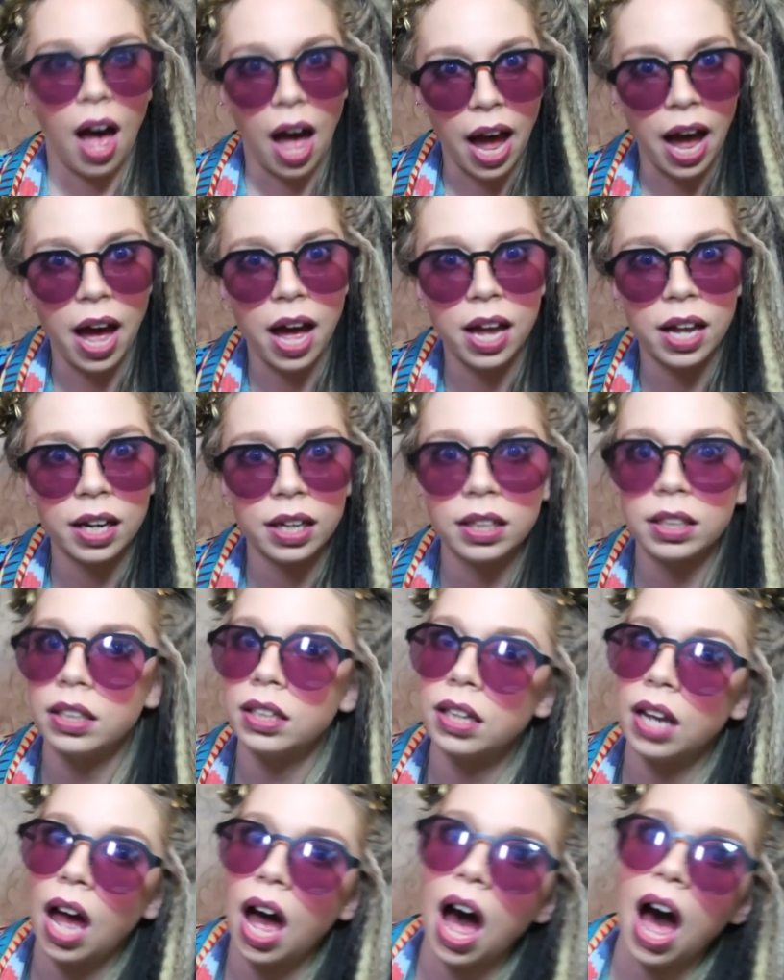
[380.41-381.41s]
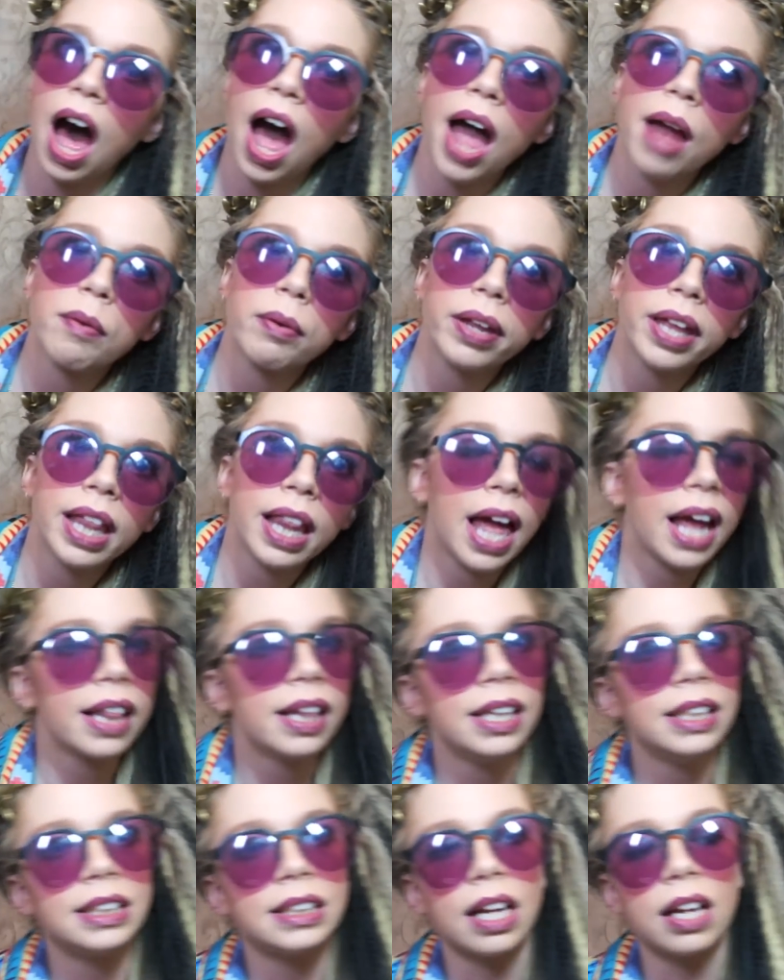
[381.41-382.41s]
And I really like
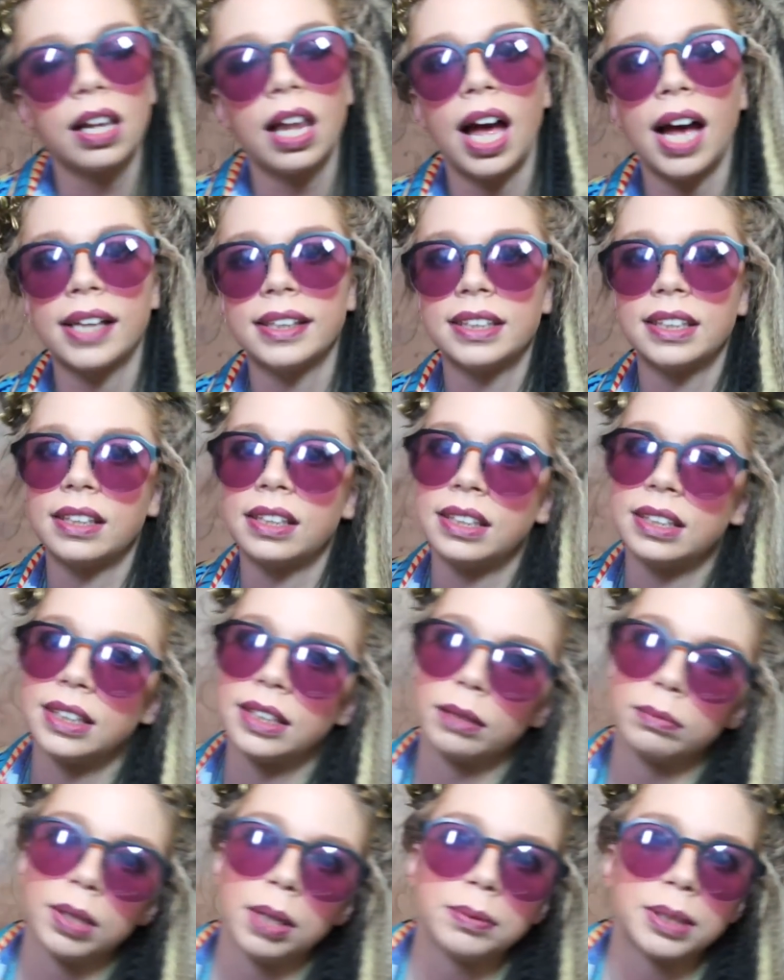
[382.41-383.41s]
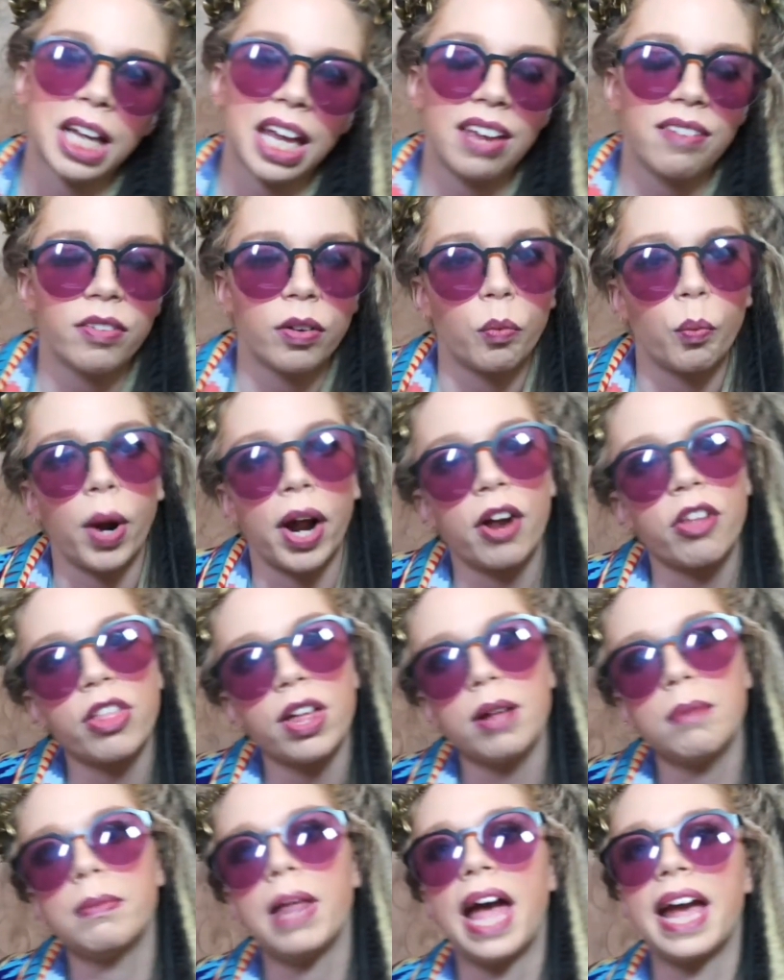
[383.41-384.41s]
these sunglasses. Sometimes I even wear
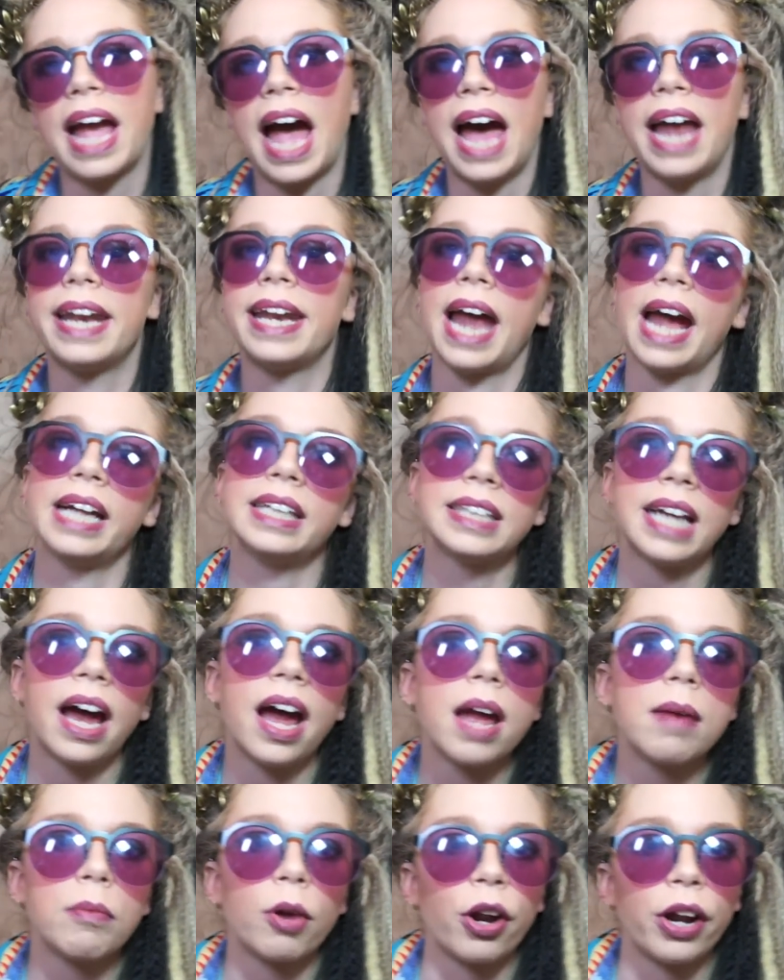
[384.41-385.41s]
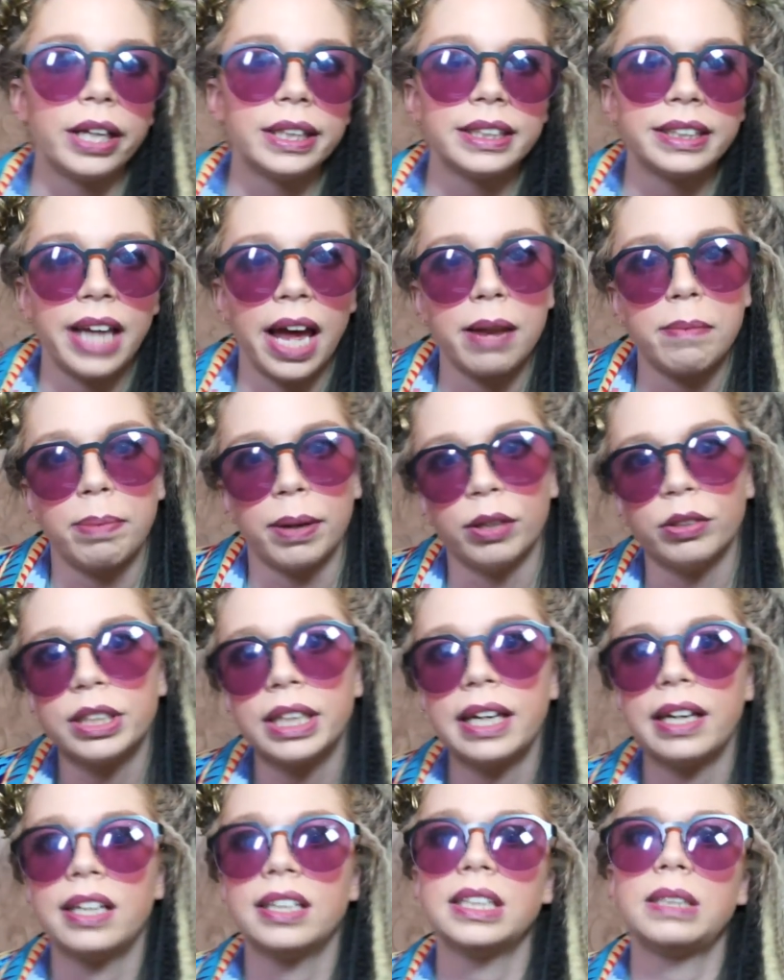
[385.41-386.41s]
them like at nighttime or inside
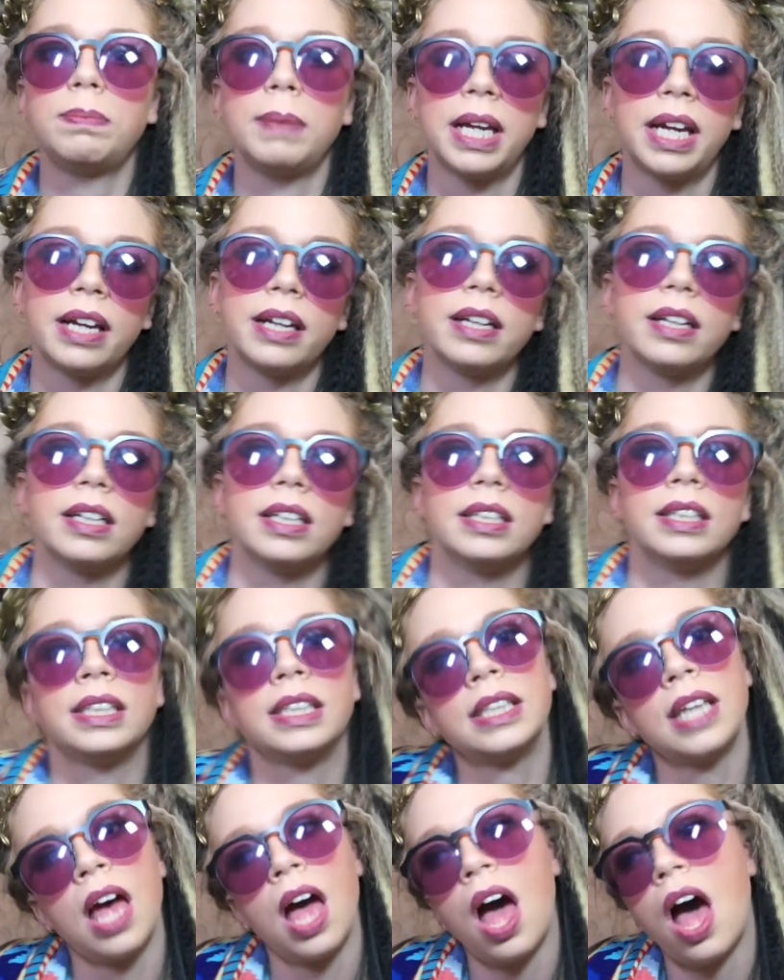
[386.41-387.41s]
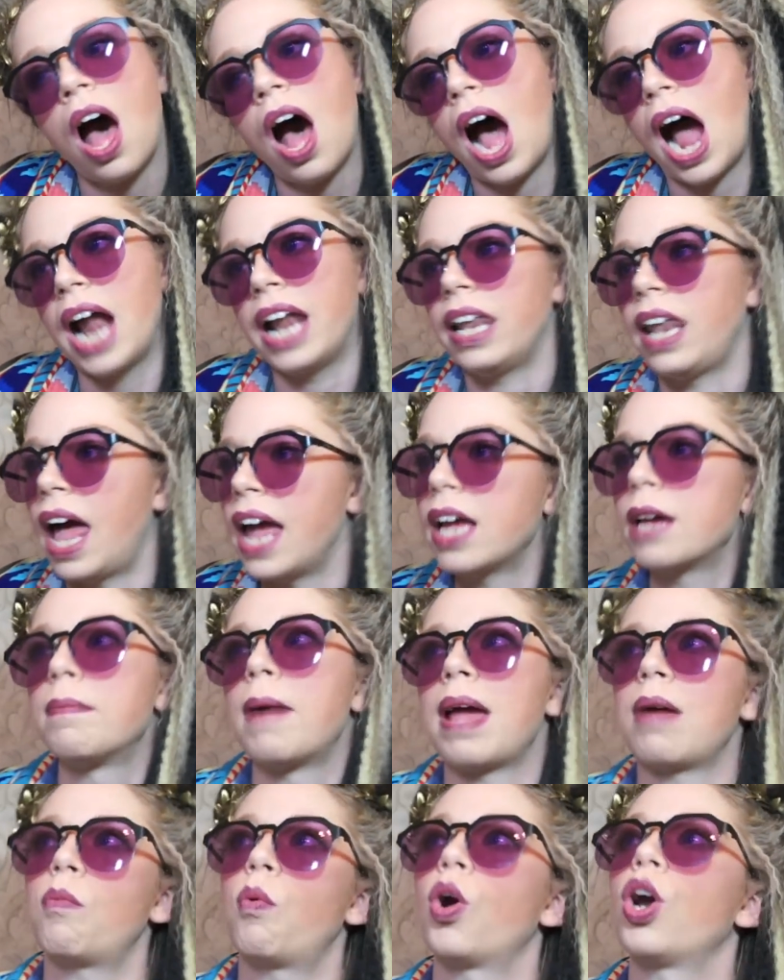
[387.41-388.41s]
buildings because I like
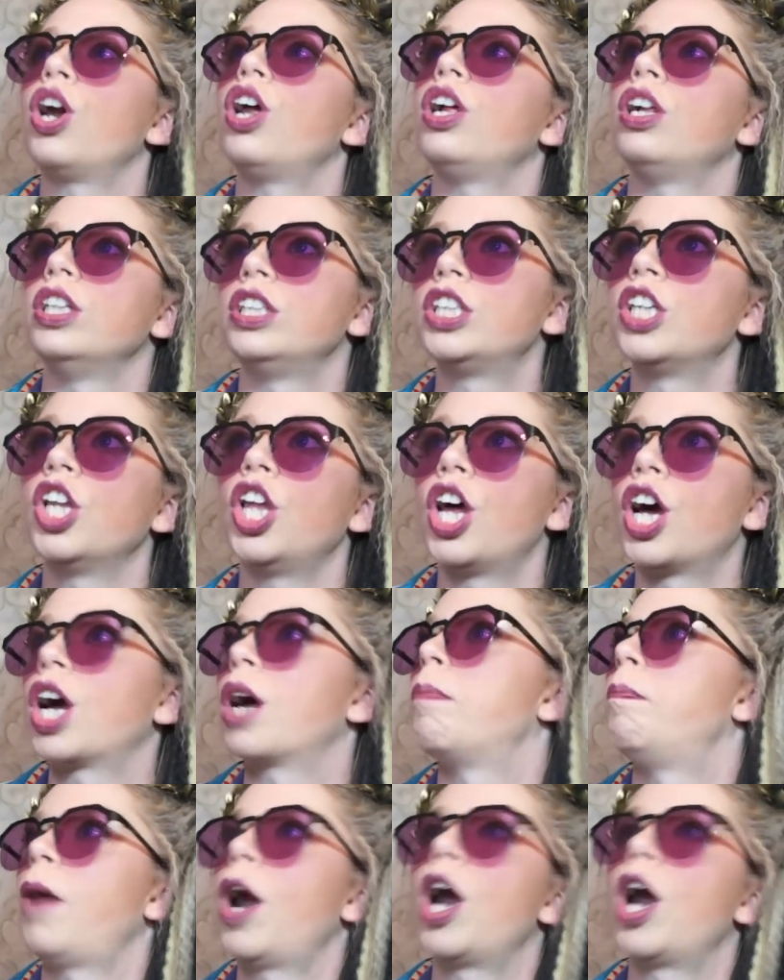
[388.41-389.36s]
my world to look